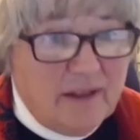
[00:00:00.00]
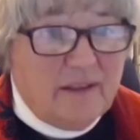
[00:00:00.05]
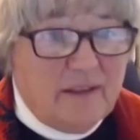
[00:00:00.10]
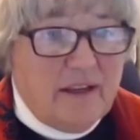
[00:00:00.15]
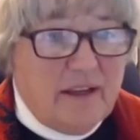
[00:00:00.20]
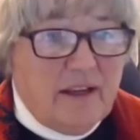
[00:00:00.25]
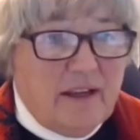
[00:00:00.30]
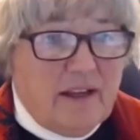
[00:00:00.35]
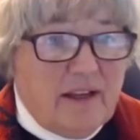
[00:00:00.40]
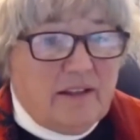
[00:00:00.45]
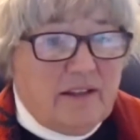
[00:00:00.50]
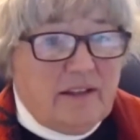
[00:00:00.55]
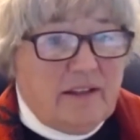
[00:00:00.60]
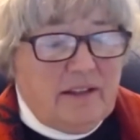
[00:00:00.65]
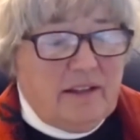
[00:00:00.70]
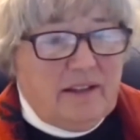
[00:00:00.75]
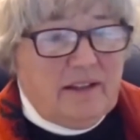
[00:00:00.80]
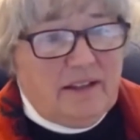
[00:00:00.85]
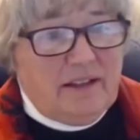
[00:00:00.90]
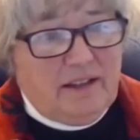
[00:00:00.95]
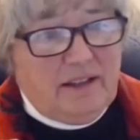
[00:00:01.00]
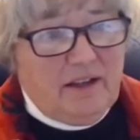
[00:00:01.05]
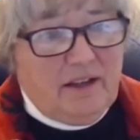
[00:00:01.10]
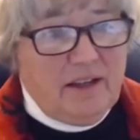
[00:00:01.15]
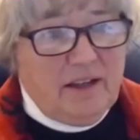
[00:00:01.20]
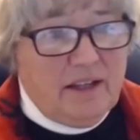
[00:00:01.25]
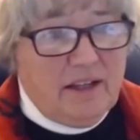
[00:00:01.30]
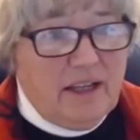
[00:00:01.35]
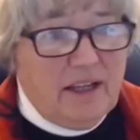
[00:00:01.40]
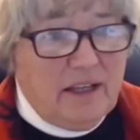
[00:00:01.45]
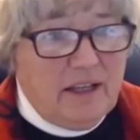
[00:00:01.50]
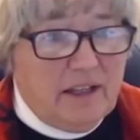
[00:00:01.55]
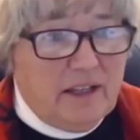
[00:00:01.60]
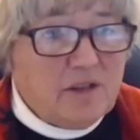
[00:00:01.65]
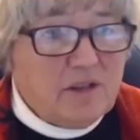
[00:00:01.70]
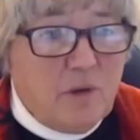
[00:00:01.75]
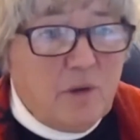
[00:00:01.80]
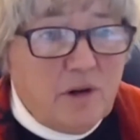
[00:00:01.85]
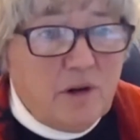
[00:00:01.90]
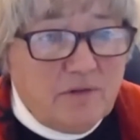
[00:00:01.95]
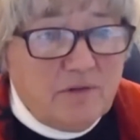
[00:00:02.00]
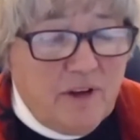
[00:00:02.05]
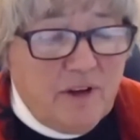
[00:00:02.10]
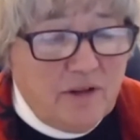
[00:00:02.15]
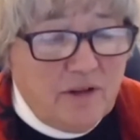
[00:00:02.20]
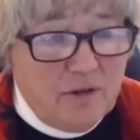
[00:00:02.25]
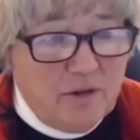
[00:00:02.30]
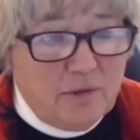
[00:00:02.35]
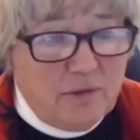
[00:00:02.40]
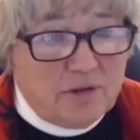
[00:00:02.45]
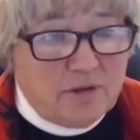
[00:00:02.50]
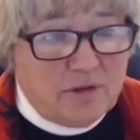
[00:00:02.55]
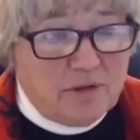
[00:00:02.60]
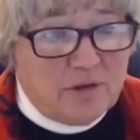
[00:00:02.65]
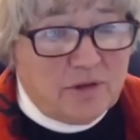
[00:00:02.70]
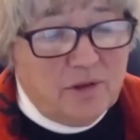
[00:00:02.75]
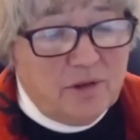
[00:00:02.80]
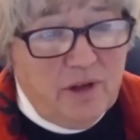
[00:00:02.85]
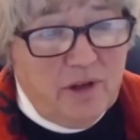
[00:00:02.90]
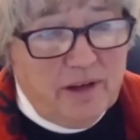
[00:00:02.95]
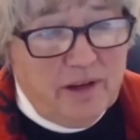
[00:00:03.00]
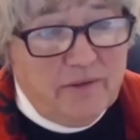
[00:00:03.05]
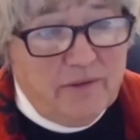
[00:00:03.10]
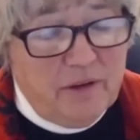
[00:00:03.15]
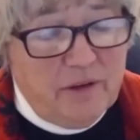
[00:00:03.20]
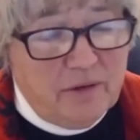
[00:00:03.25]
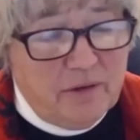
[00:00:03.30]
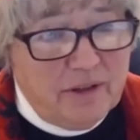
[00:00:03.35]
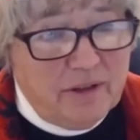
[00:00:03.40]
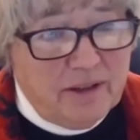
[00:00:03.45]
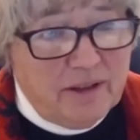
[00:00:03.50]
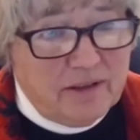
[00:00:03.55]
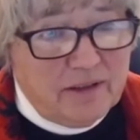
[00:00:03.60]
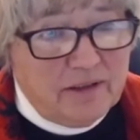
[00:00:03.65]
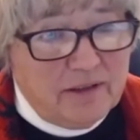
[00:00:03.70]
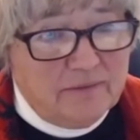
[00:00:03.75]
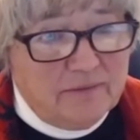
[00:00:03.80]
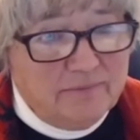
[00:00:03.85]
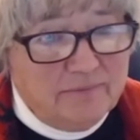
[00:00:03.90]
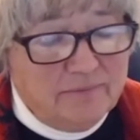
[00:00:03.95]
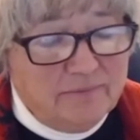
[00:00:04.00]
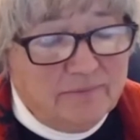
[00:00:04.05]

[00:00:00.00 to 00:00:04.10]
then it's more vulnerable to a lot of other things.